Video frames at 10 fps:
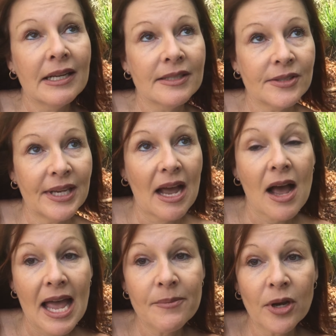So yeah,
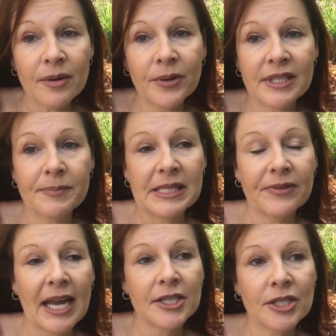I am going to put the
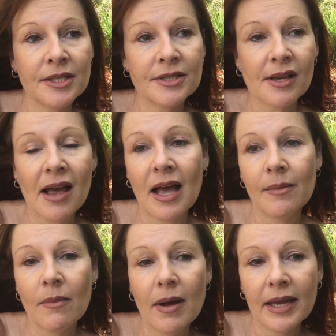specifications
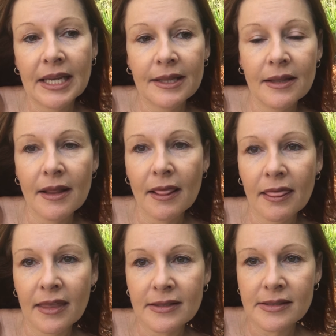in
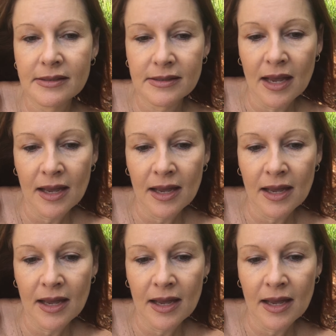this